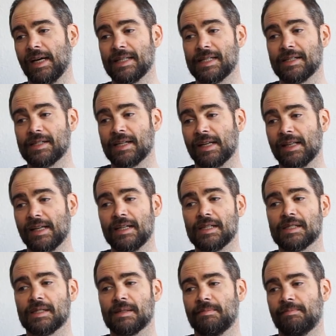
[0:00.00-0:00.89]
it sounds like
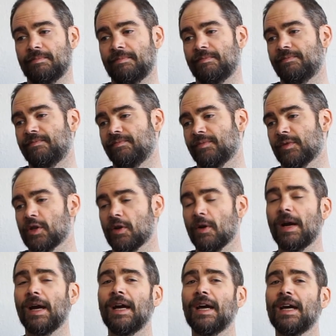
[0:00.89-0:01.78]
this.
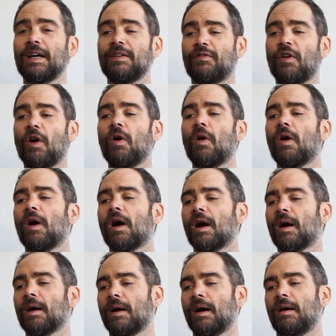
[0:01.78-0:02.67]
3, 4.